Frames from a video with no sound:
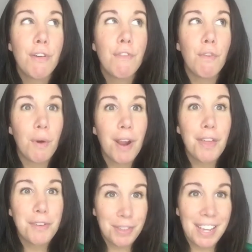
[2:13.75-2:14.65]
four
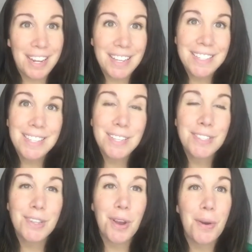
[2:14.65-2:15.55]
other ladies,
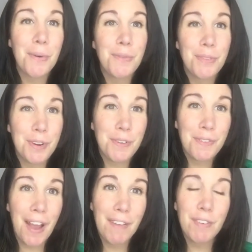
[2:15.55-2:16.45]
so there are
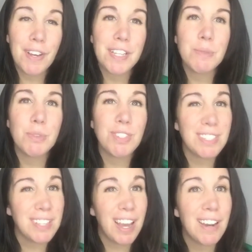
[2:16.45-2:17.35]
five of us, which
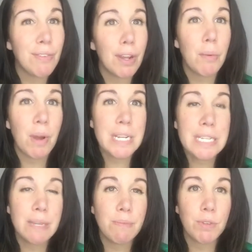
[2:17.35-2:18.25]
is kind of what I wanted to
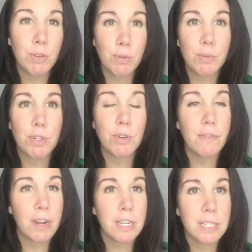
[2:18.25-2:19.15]
keep the group to, a
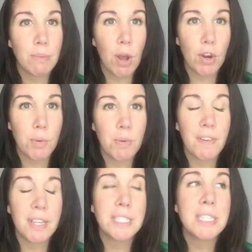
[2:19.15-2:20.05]
very small group of
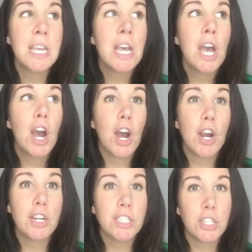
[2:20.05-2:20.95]
us,
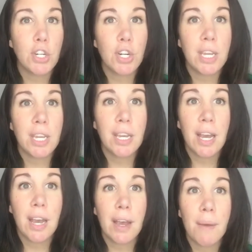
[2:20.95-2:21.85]
are starting
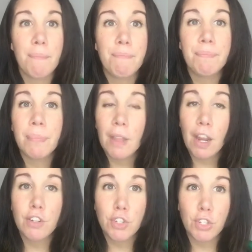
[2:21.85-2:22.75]

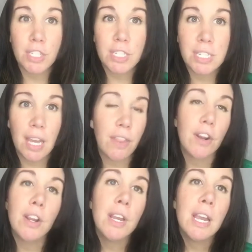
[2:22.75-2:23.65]
our journey
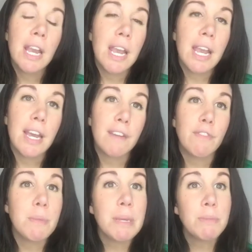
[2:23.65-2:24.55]
together. And
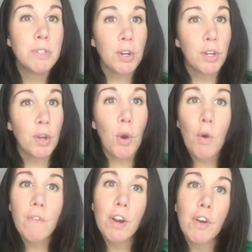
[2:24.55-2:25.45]
for me, I'm starting
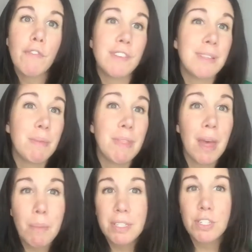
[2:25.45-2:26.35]
over. For some of
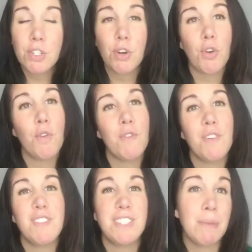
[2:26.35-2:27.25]
them, it's a start over.
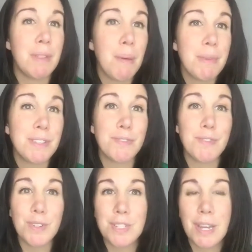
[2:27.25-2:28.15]
For some of them, it's a
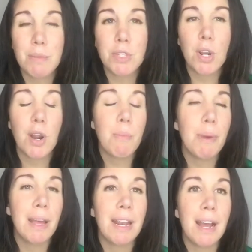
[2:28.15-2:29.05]
first time start.
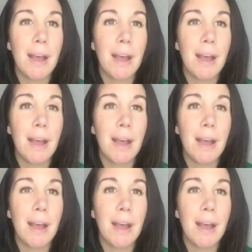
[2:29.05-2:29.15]
But